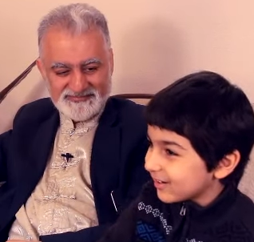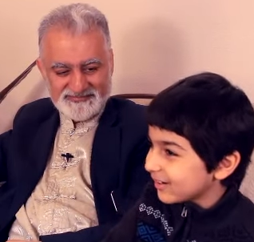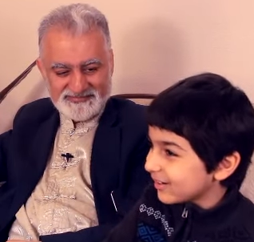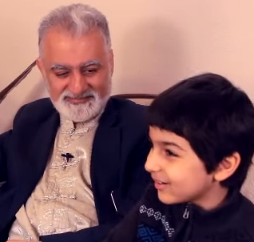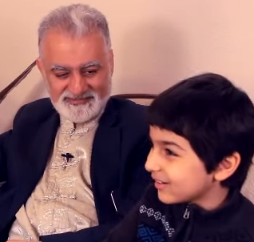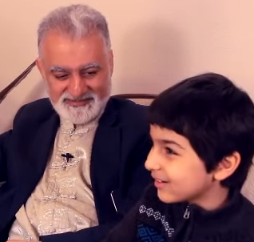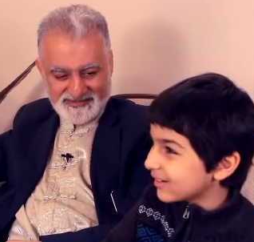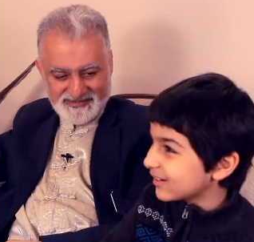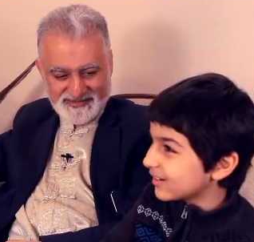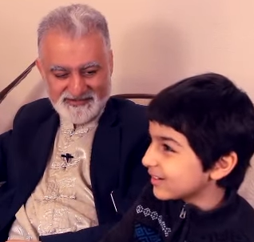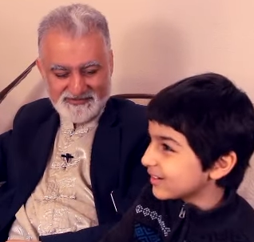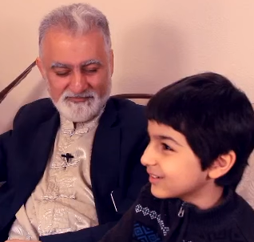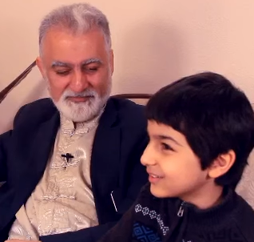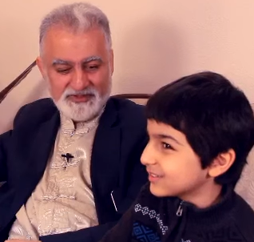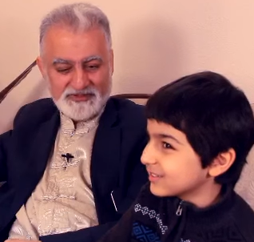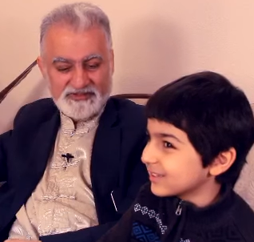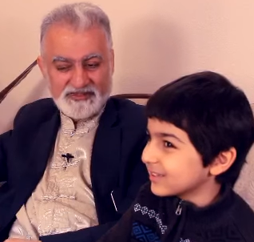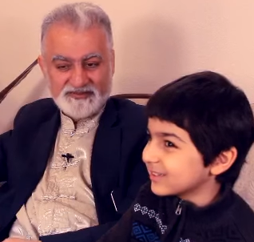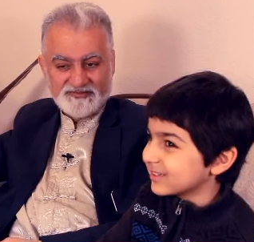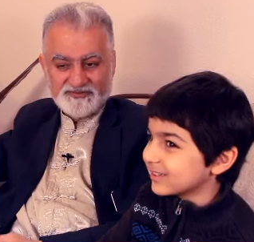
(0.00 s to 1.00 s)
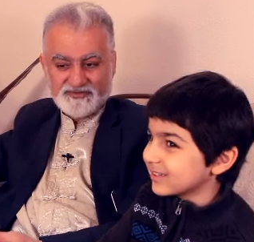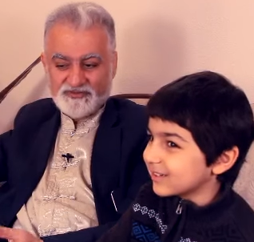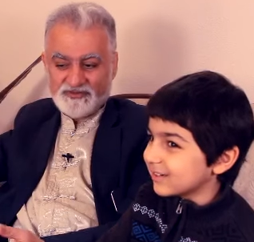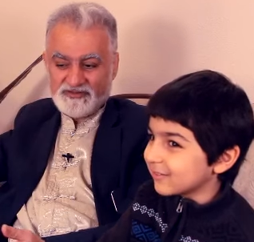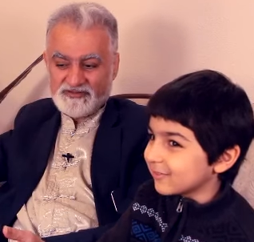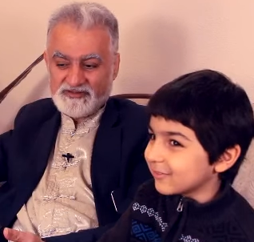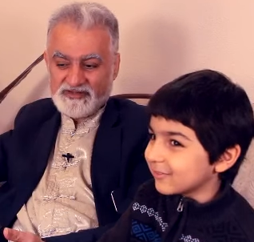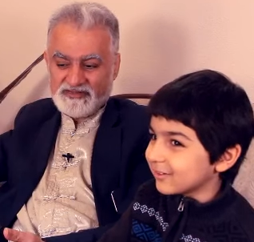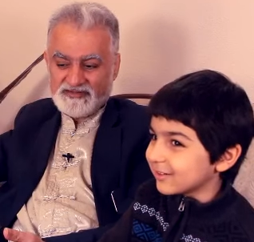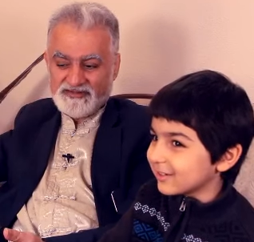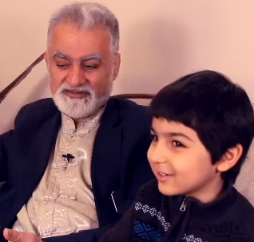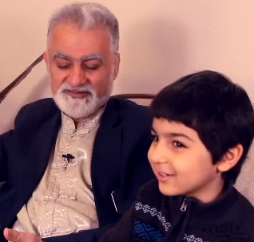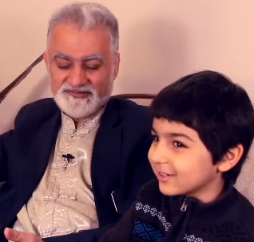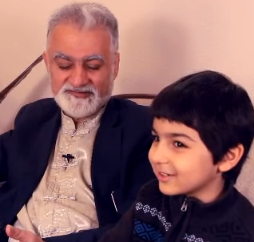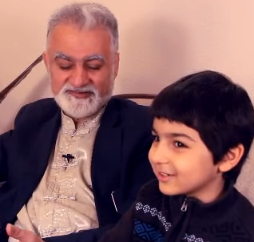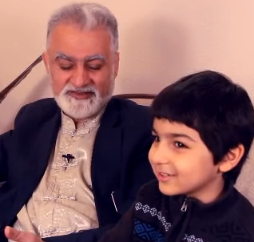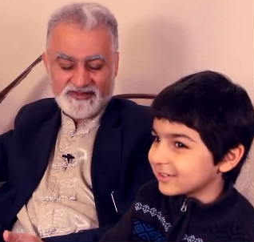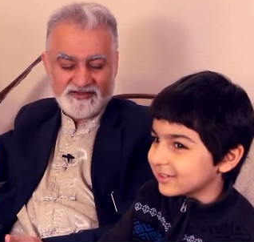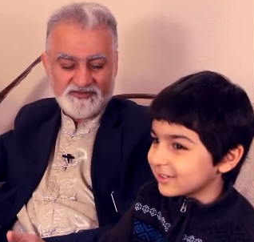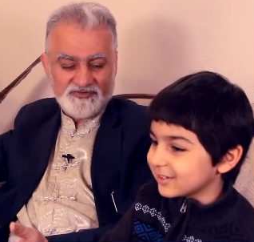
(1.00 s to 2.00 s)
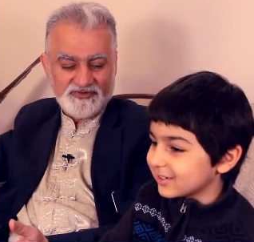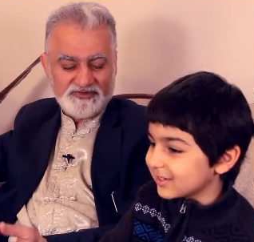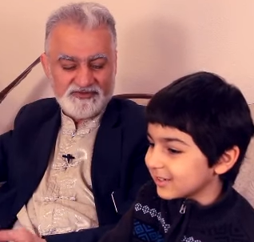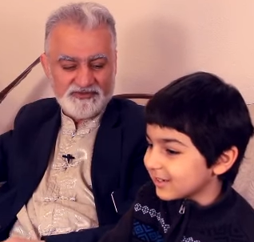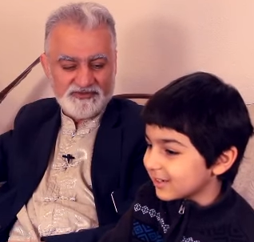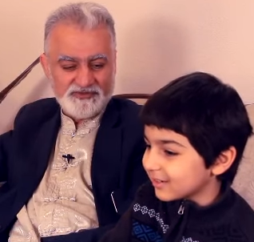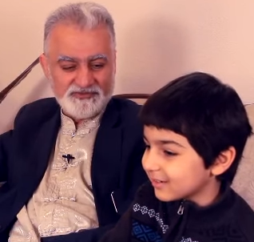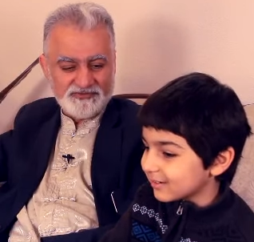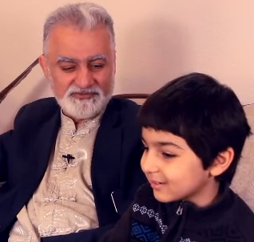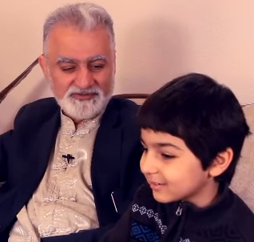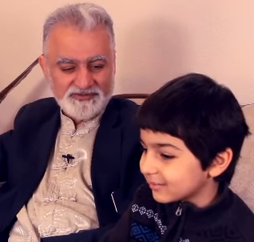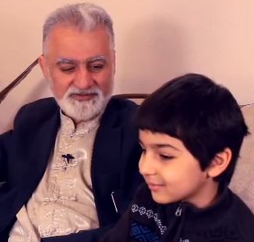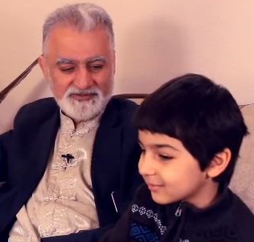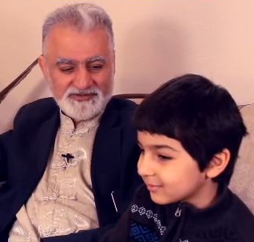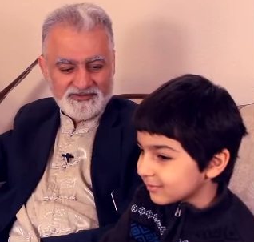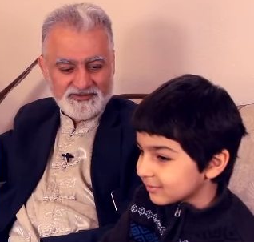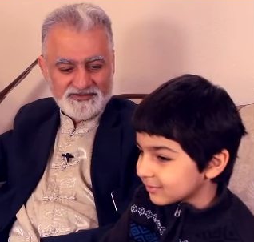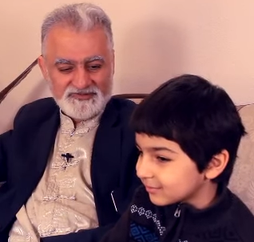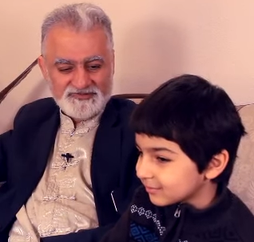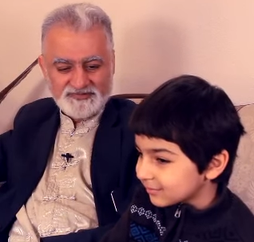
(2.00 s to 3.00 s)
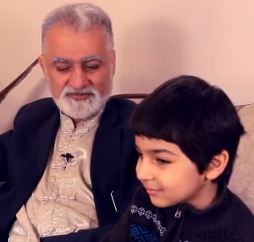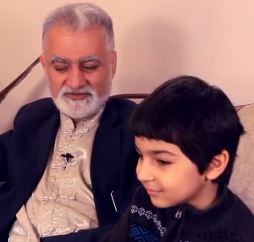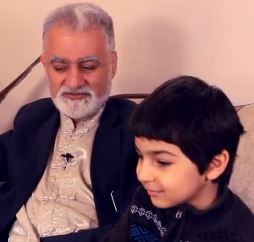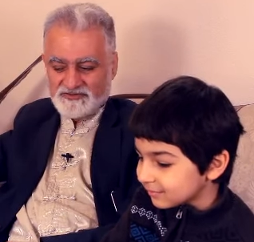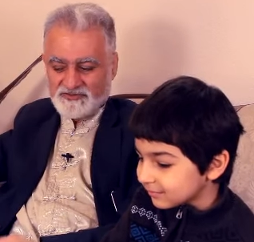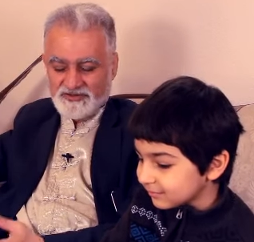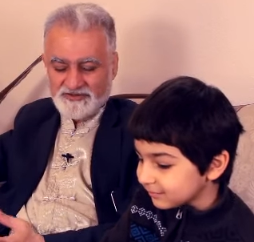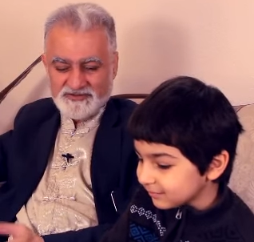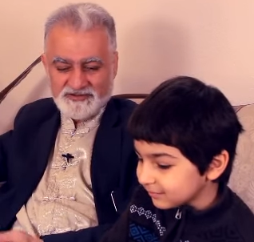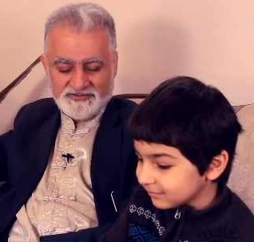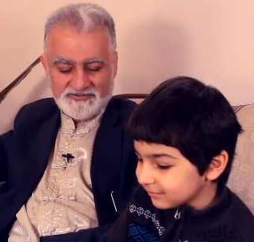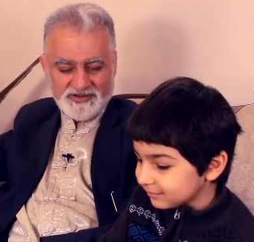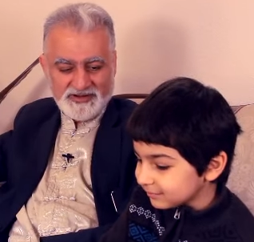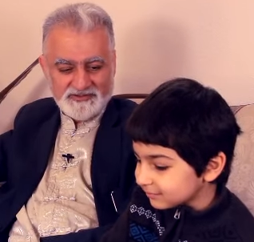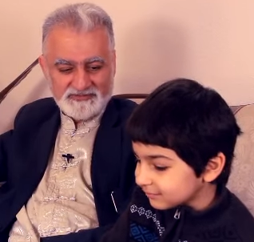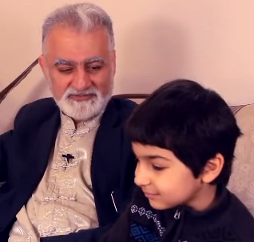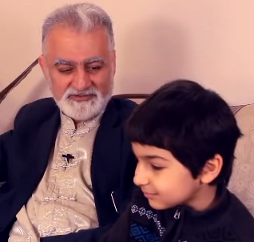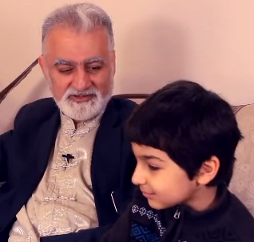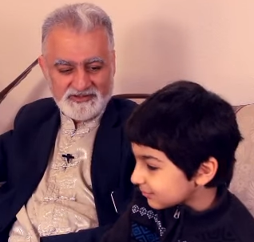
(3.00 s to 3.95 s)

Speaker 1: Yeah, but that's good that he's staying with you. He's not running around